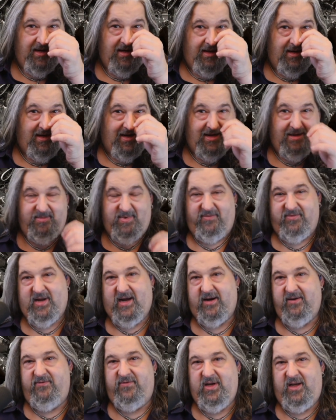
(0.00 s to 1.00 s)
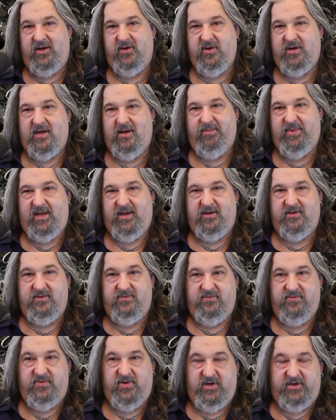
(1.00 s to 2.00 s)
I've got a video coming
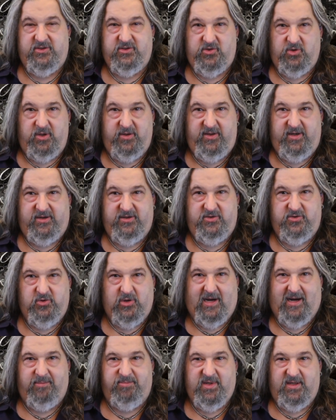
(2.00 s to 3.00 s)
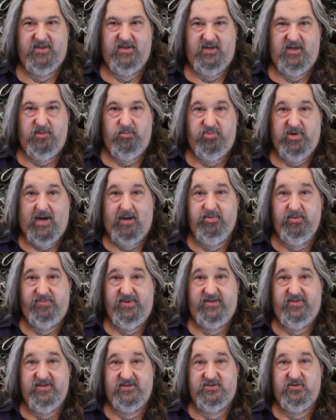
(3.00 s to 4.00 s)
very shortly to drop, probably
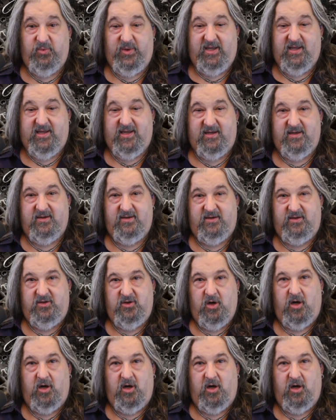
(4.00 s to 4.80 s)
this weekend. Y'all